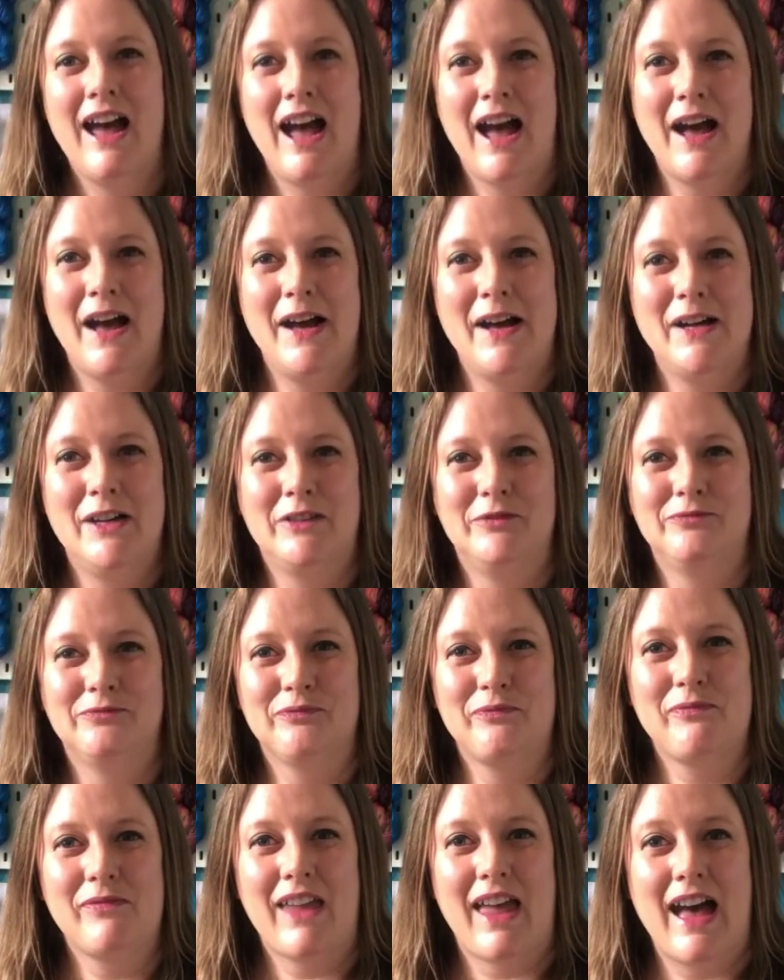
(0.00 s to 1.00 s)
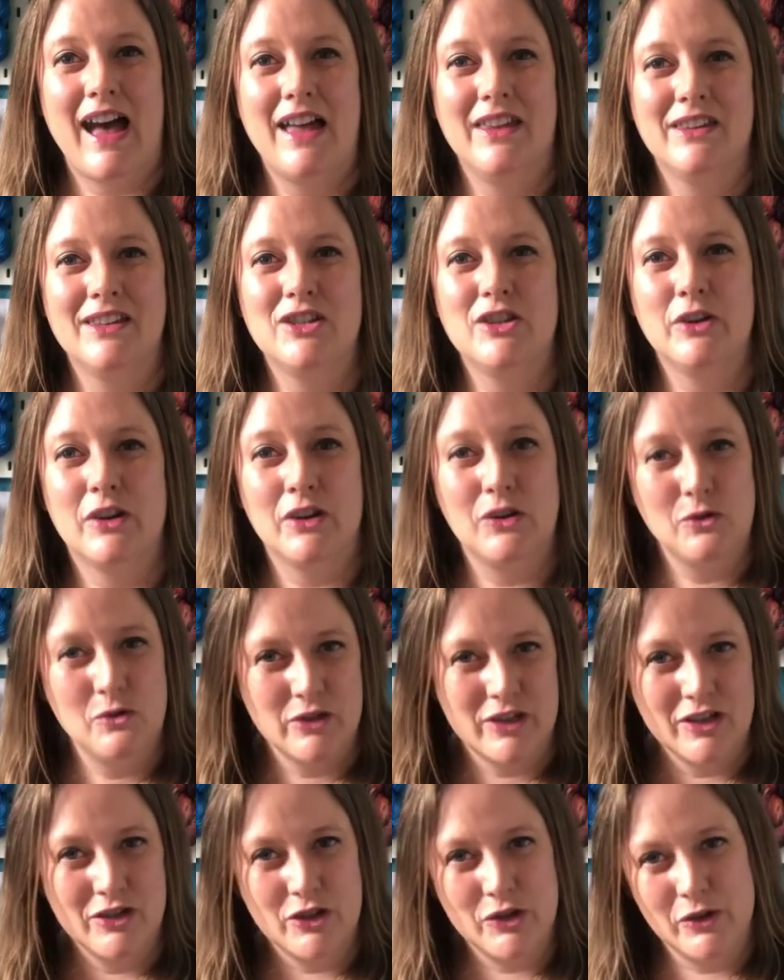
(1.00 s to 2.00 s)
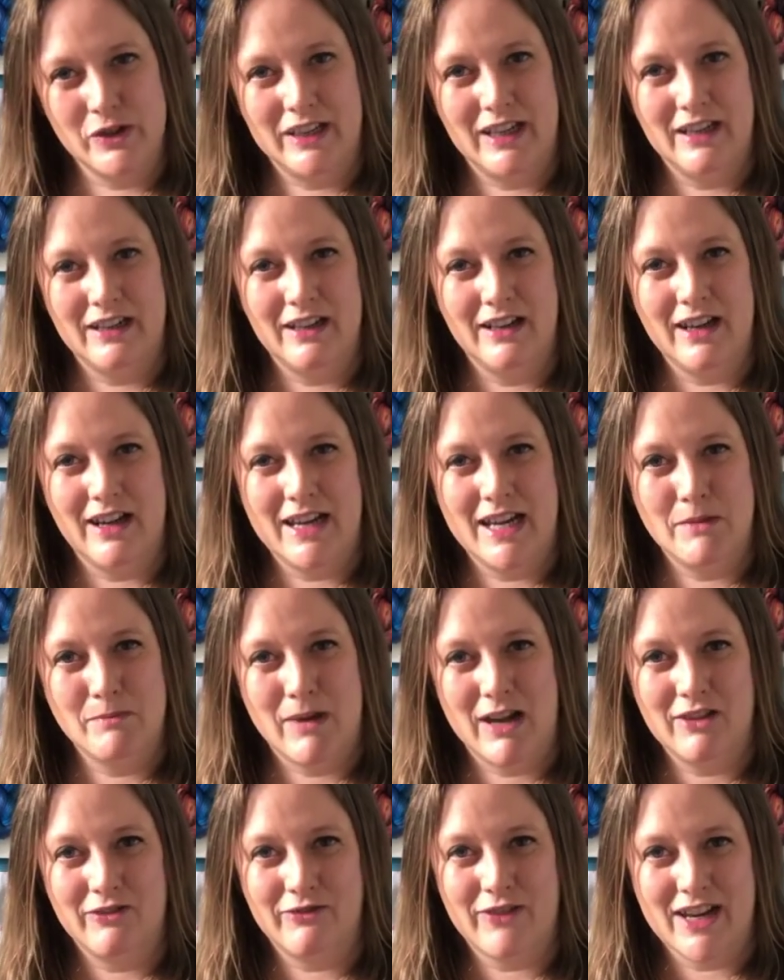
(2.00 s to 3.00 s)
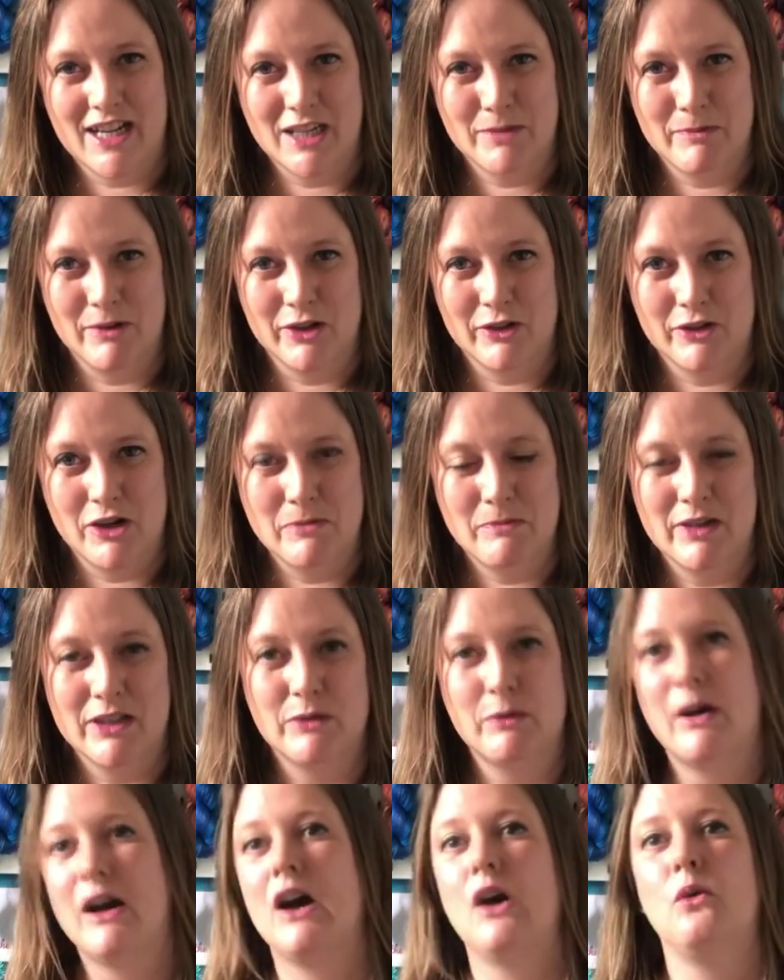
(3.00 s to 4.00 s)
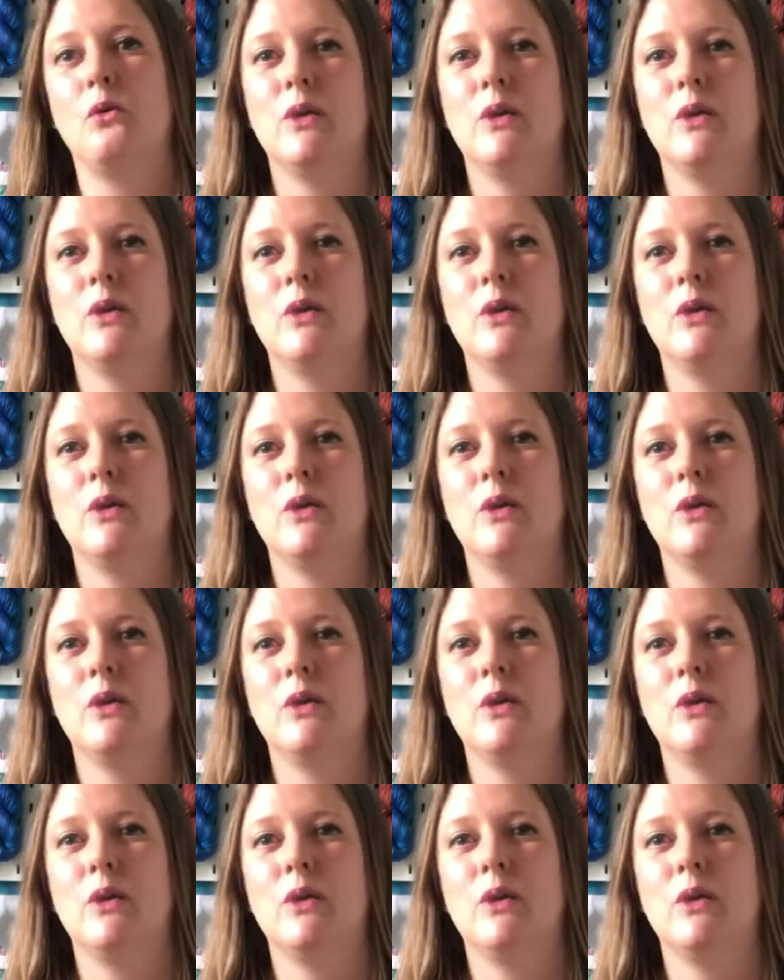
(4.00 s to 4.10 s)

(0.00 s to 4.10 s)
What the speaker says: and you can also join in my Facebook group as well,